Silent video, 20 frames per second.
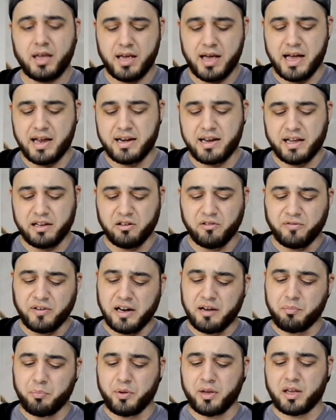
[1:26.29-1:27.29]
At
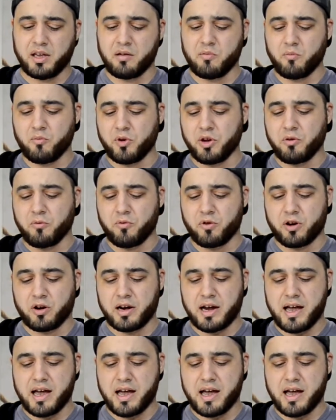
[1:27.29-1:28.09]
9:05 p.m. we were